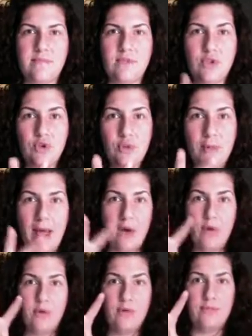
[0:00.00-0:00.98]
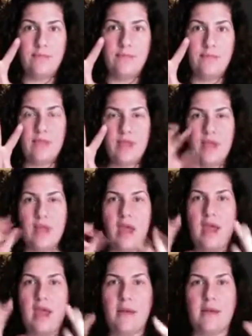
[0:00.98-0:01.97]
zoom out
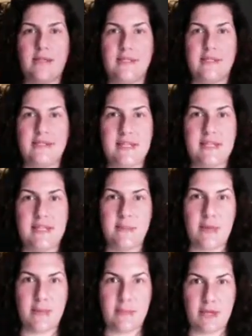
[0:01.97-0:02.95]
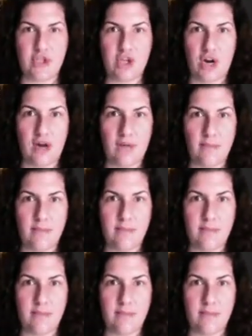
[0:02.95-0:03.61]
and see the big picture.